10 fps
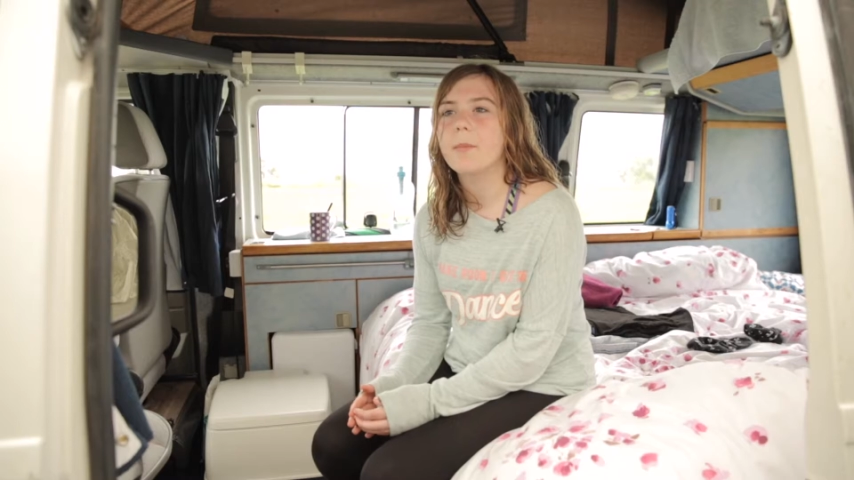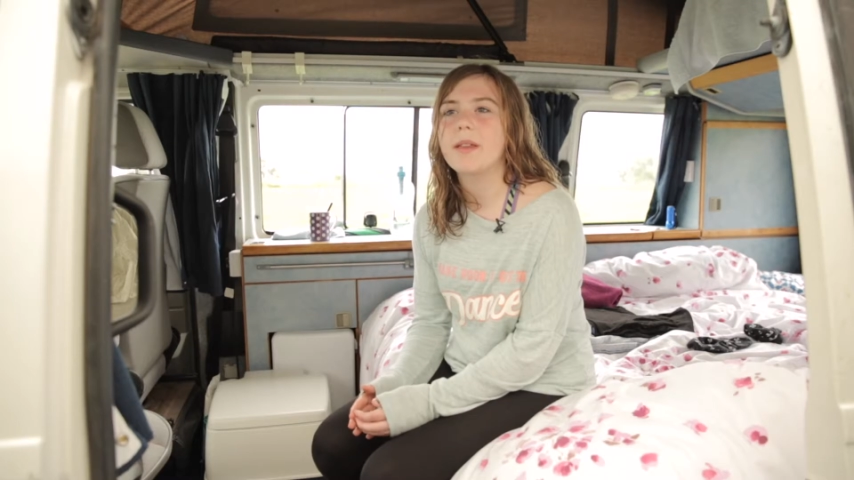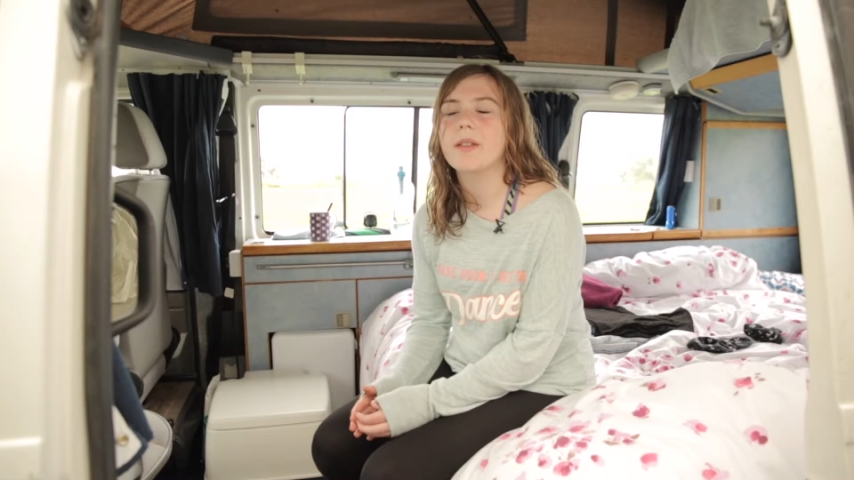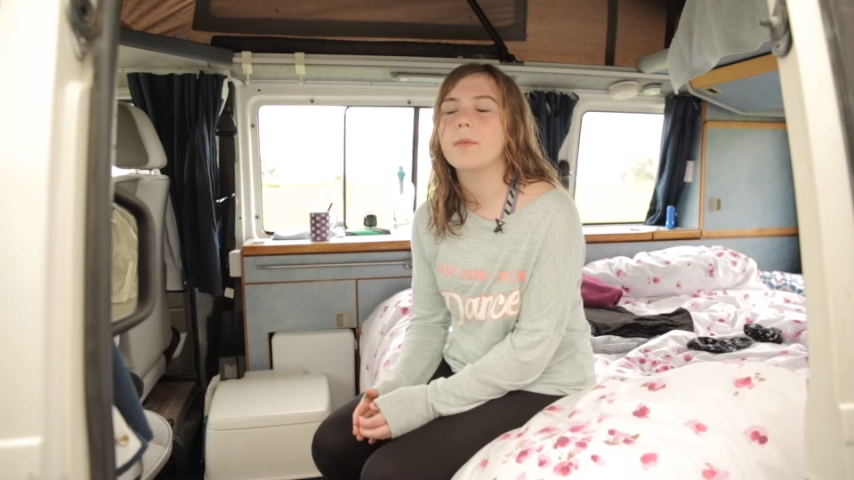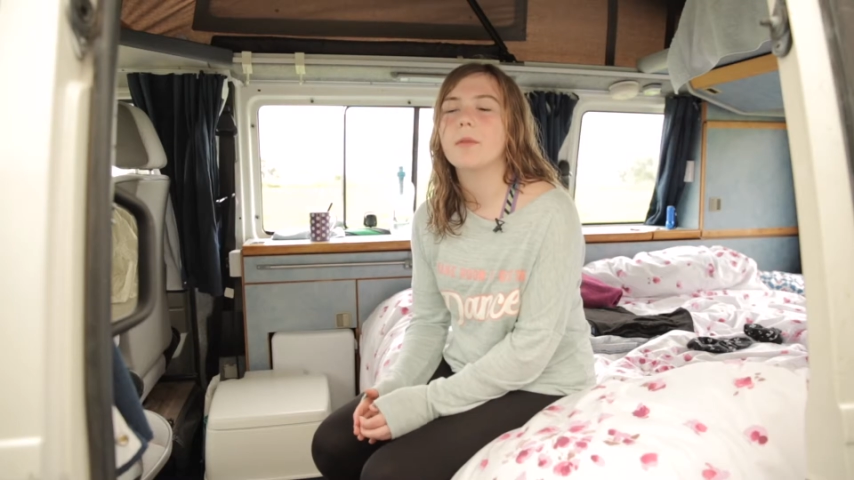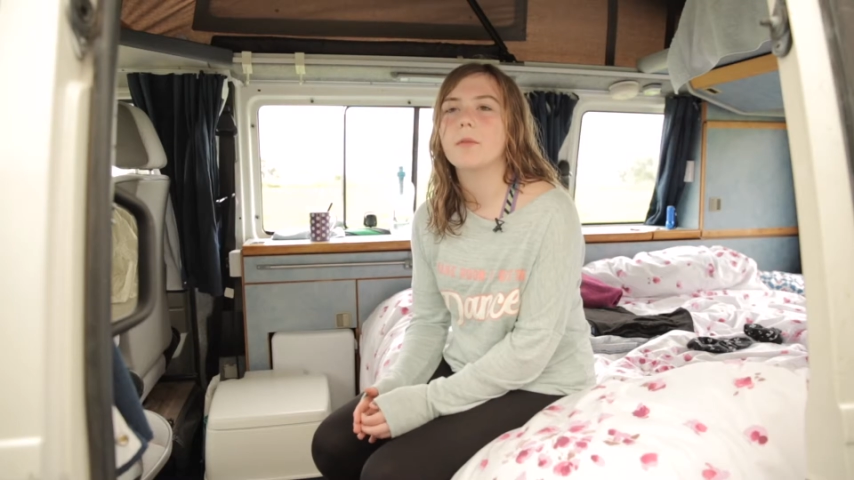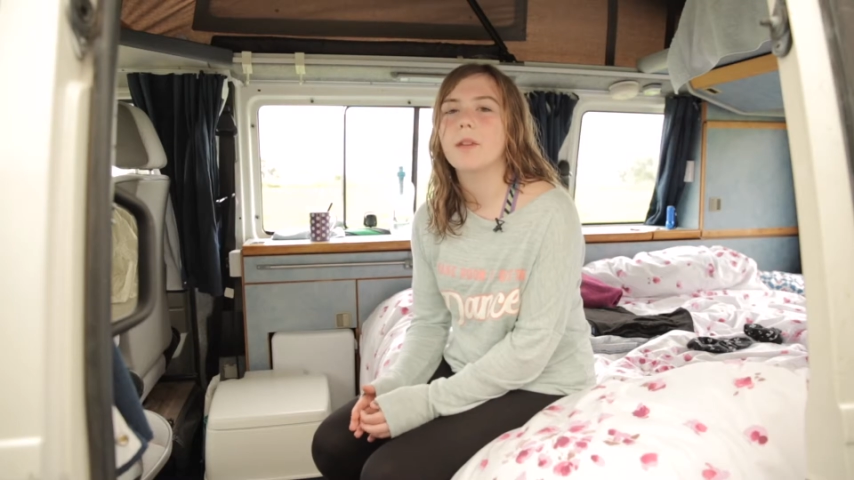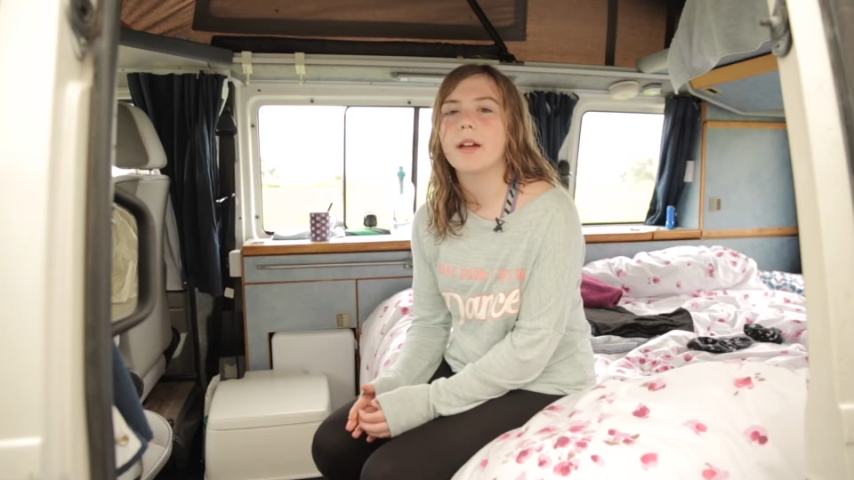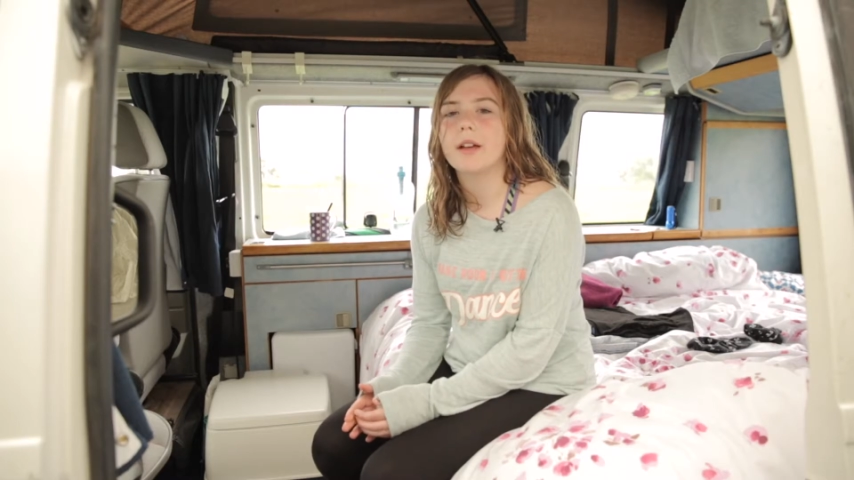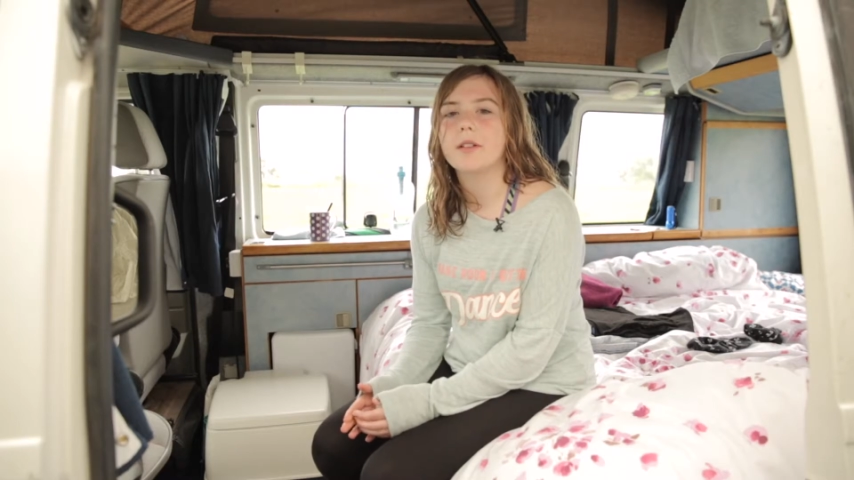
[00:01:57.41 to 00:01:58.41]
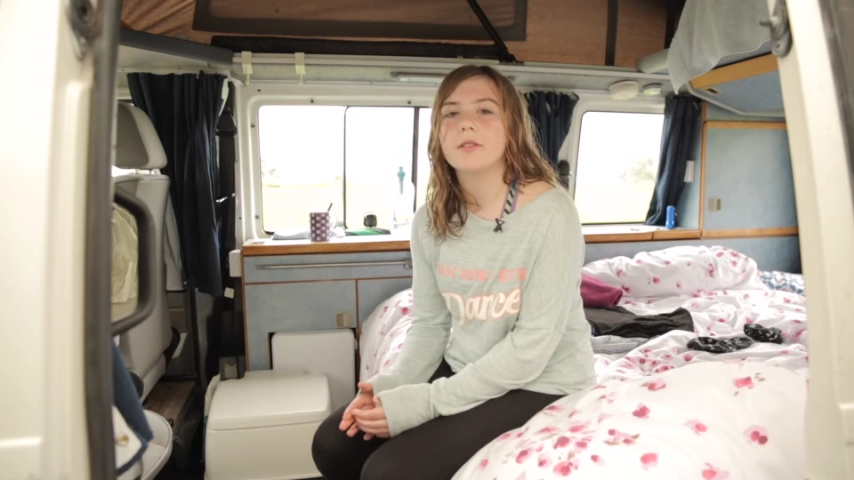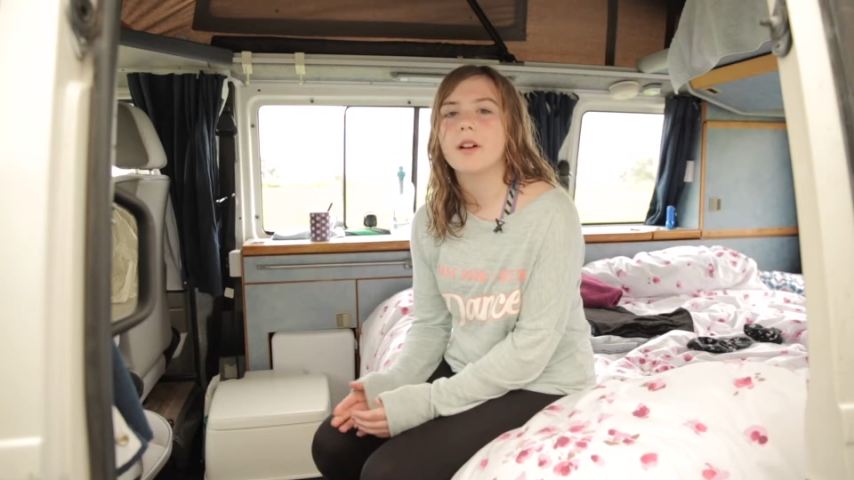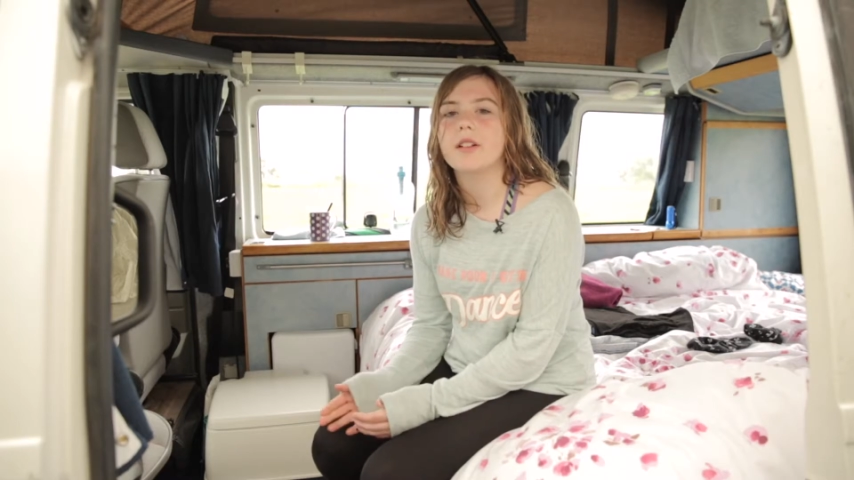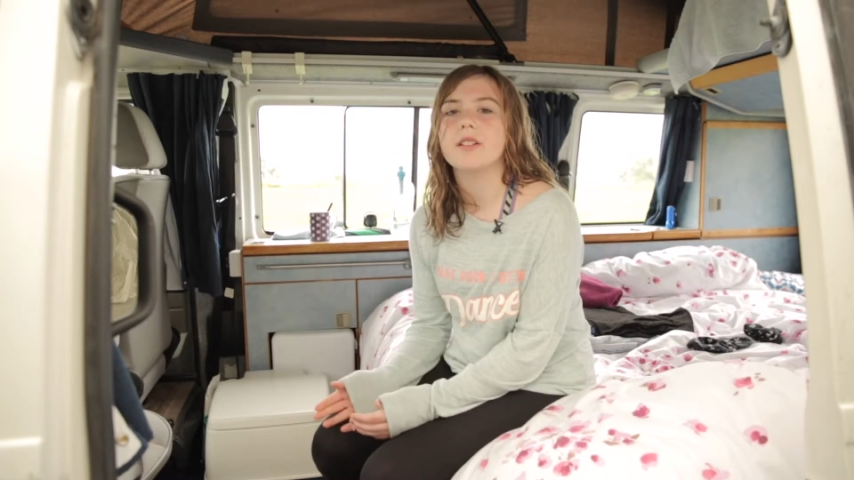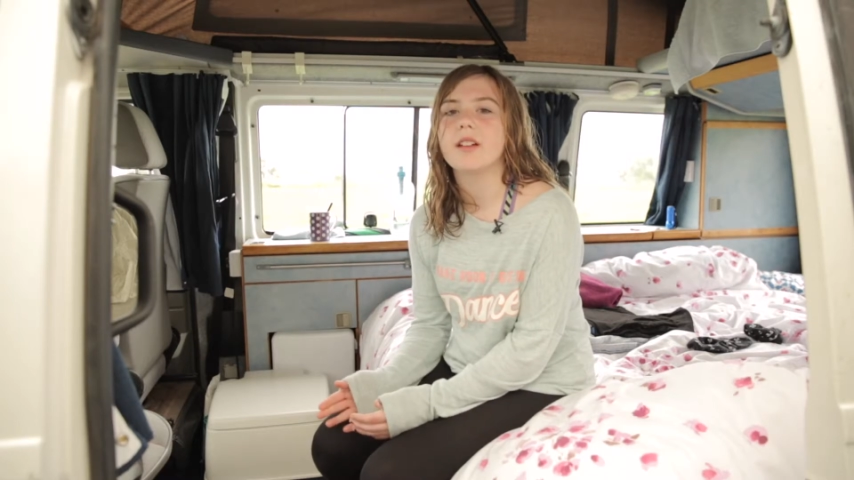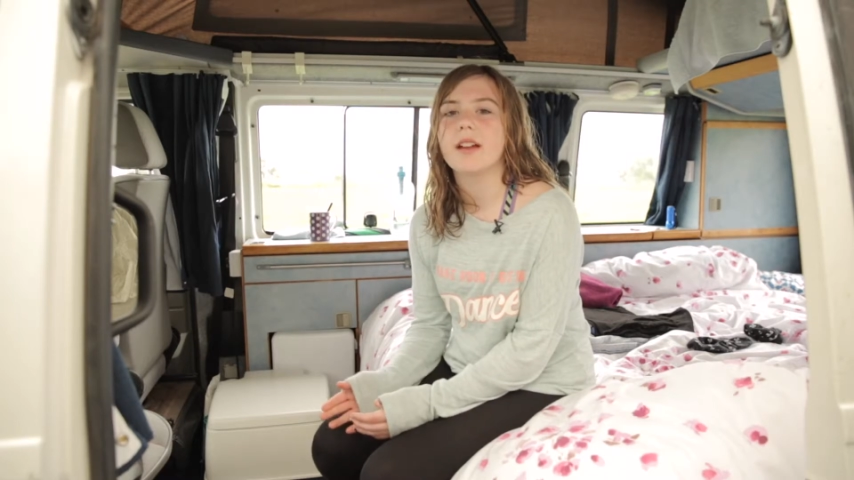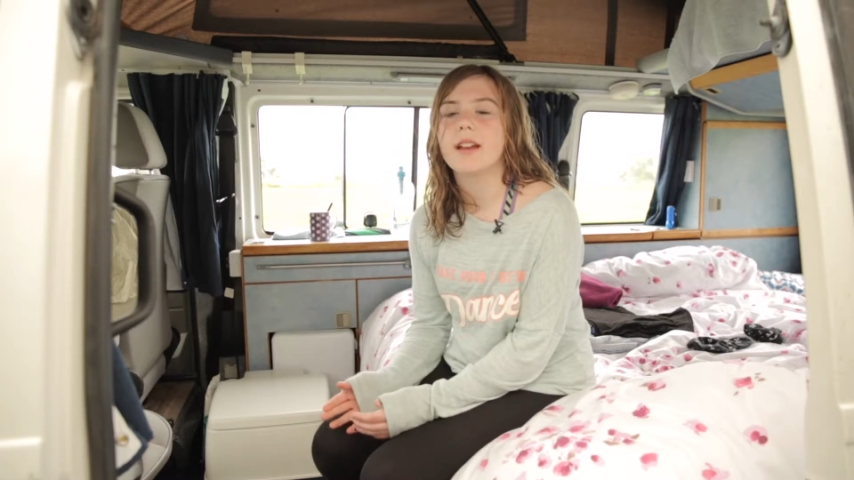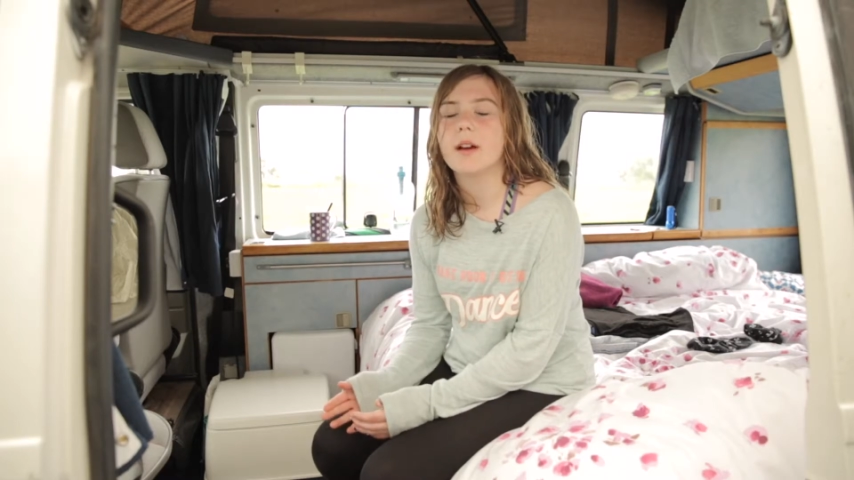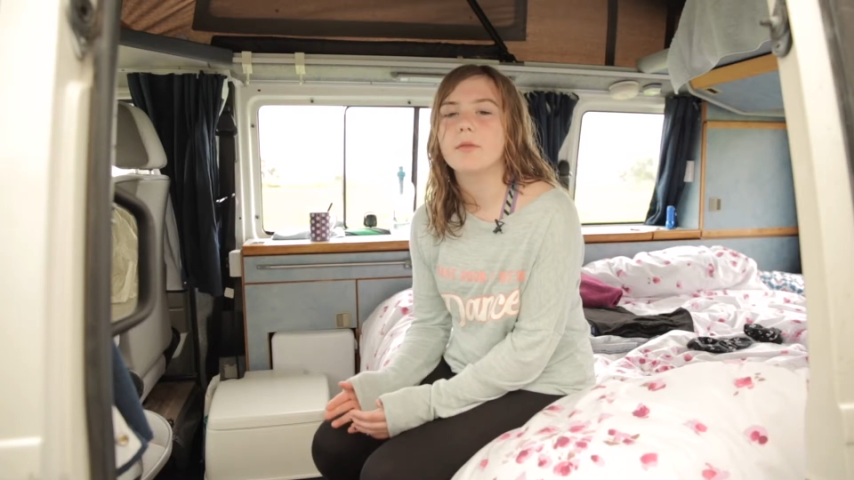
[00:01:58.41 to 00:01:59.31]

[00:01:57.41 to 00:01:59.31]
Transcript: been some sort of like tragedy and I